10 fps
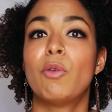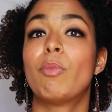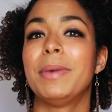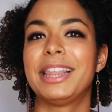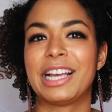When
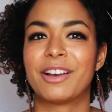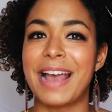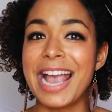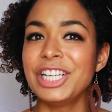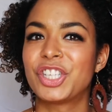we think of
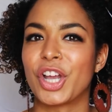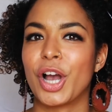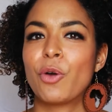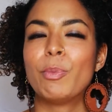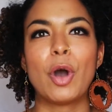
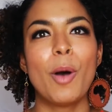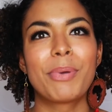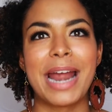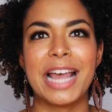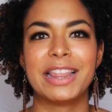Asia, we
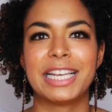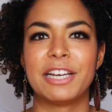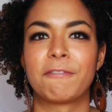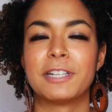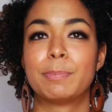comprehend the difference